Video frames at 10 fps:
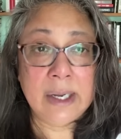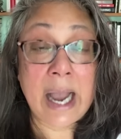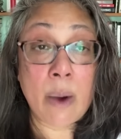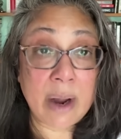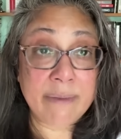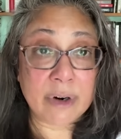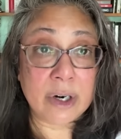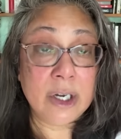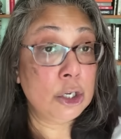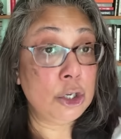
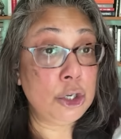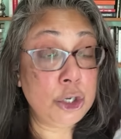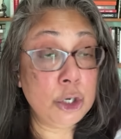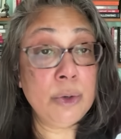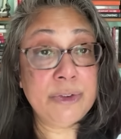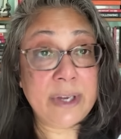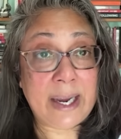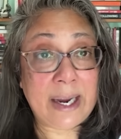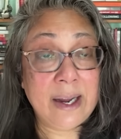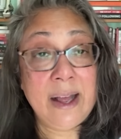However,
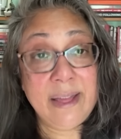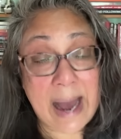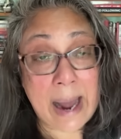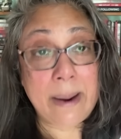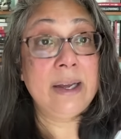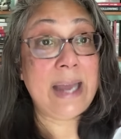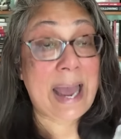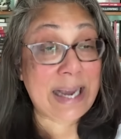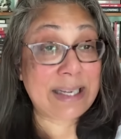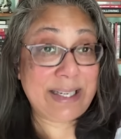using that
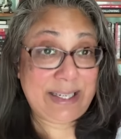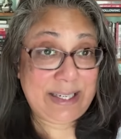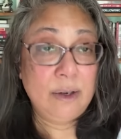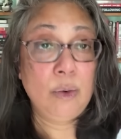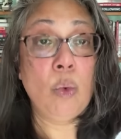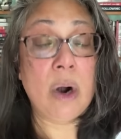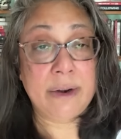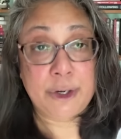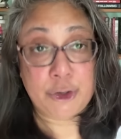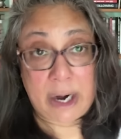exit where
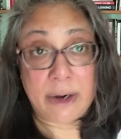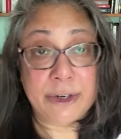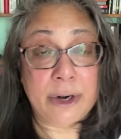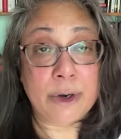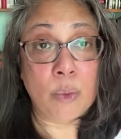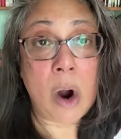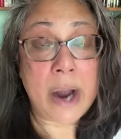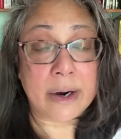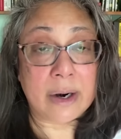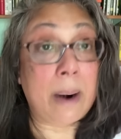the traders
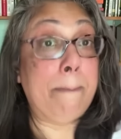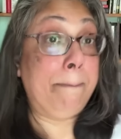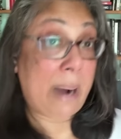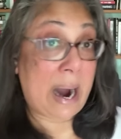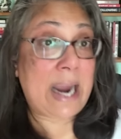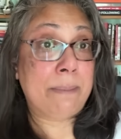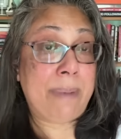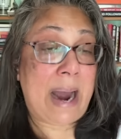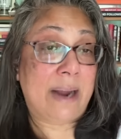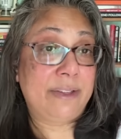underwater are buying
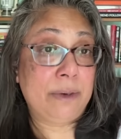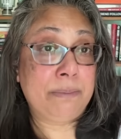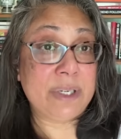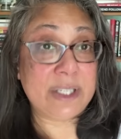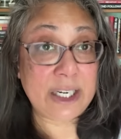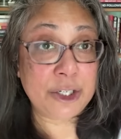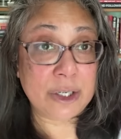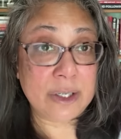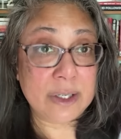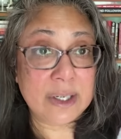back their
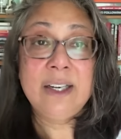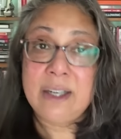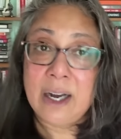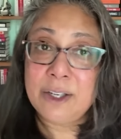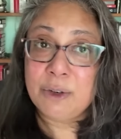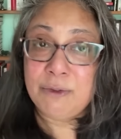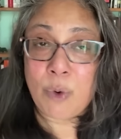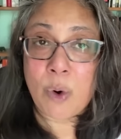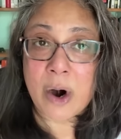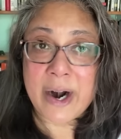positions does
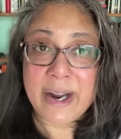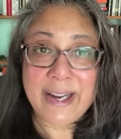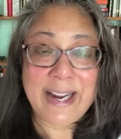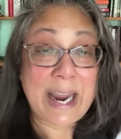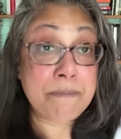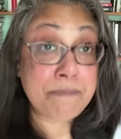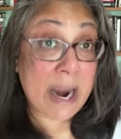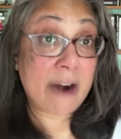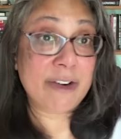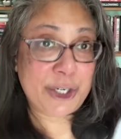afford a
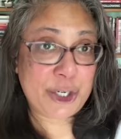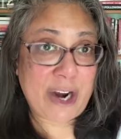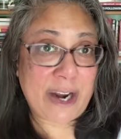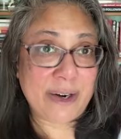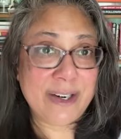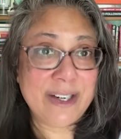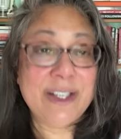bearish trader